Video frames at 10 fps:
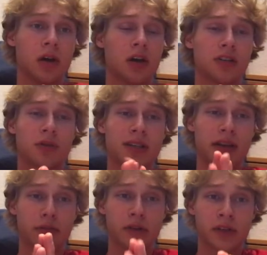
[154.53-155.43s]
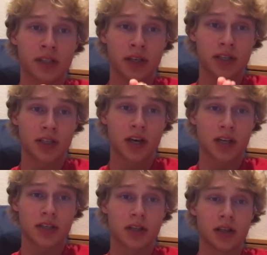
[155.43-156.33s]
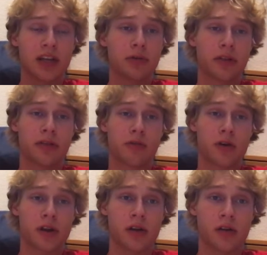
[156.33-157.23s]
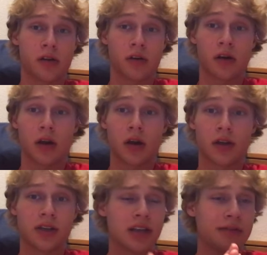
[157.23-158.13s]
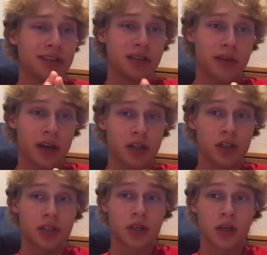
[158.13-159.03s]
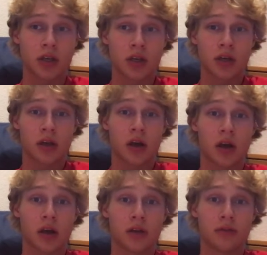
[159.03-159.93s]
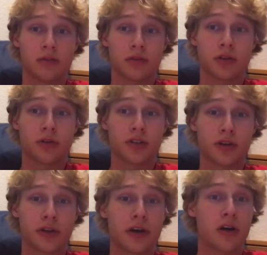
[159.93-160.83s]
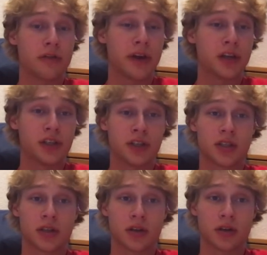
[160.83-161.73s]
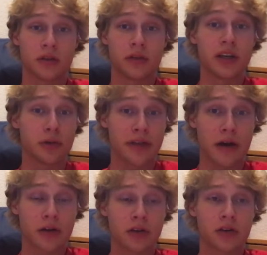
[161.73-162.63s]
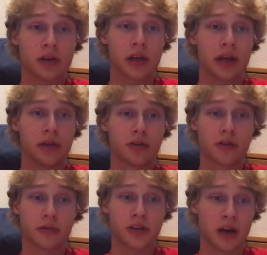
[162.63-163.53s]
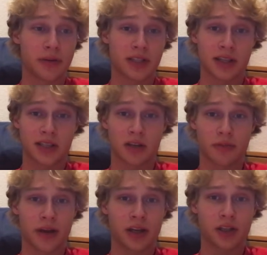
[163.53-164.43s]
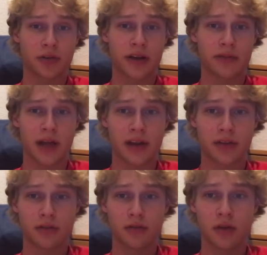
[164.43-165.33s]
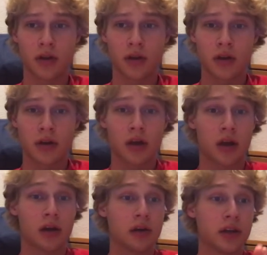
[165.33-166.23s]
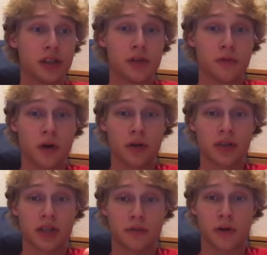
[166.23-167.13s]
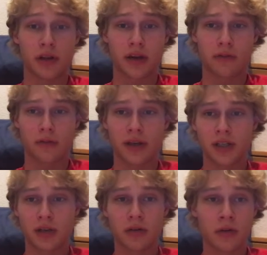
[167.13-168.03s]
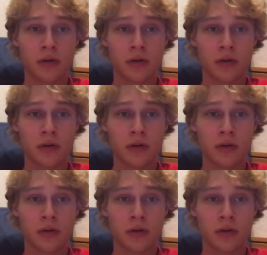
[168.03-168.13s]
So as I previously discussed, leading with authority does have disadvantages. So there certainly are advantages to leading without it, and those are the 3 topics listed on the page: creative latitude, issue focus, and frontline information.